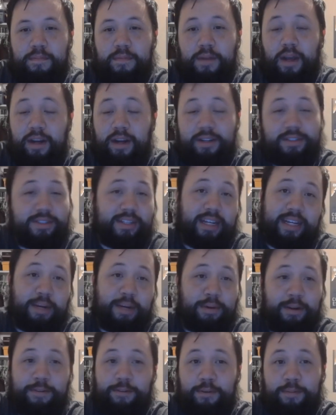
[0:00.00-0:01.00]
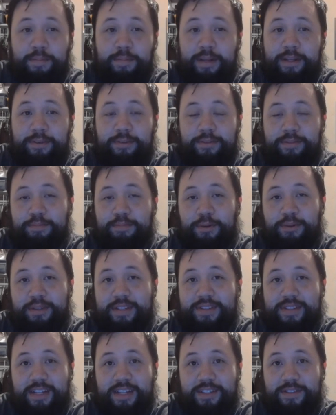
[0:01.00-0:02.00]
honestly, I can't wait for either both
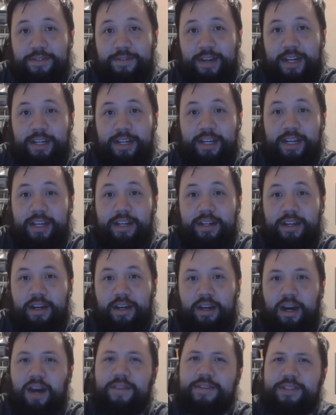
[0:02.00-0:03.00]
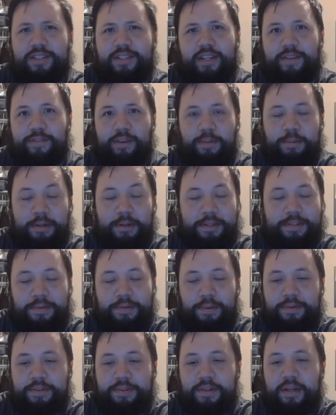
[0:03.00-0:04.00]
these guys to fight again. Uh, obviously, different opponents, of
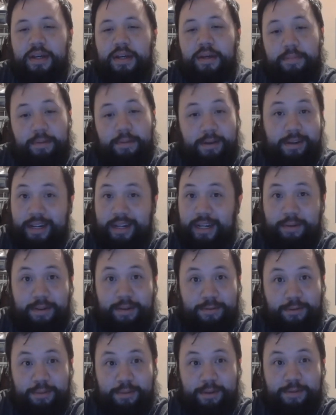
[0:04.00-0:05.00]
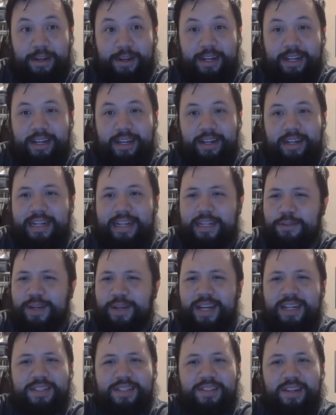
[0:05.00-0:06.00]
course, but I can't wait for them to fight again. And that's what
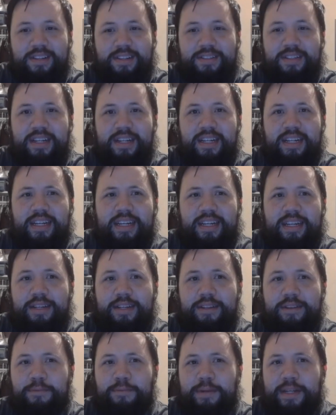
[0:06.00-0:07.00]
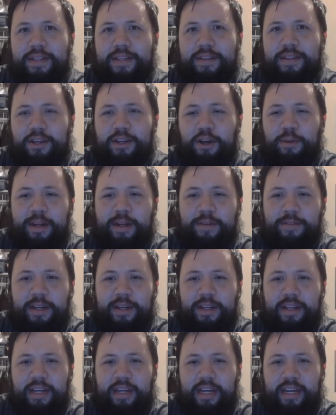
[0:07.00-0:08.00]
kind of sucks with the co-main
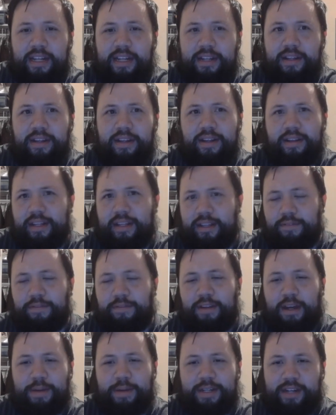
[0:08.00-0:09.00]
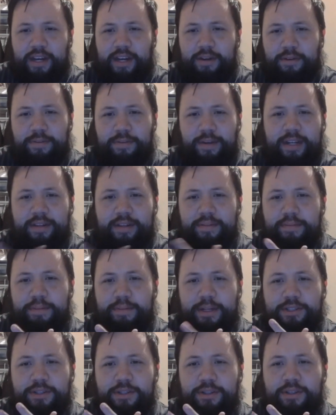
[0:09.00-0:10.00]
event and the, like the flyweight title fight
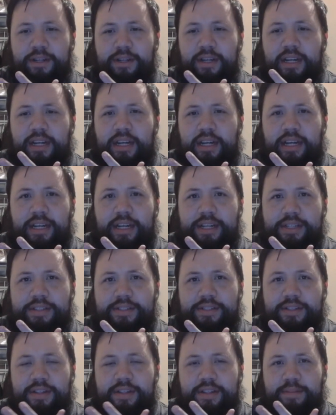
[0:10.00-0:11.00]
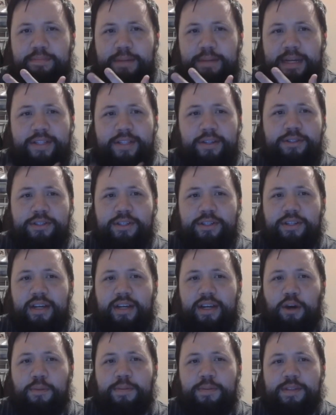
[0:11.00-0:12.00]
picture is Pantoja
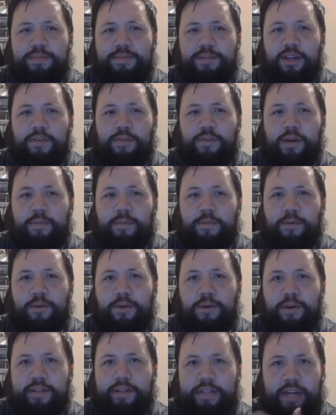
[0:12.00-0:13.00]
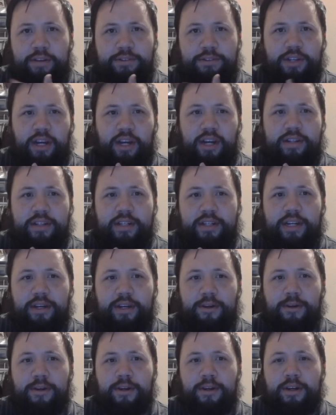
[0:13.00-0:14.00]
opens himself up for a title shot
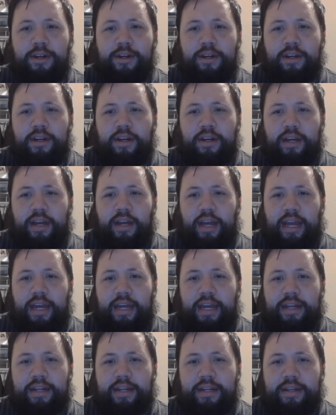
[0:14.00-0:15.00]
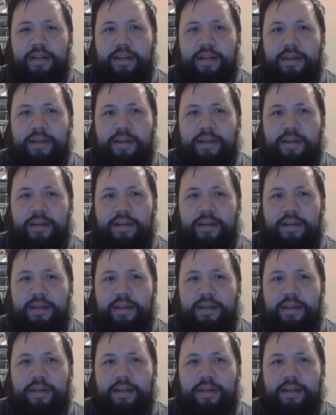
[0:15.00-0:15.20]
here, and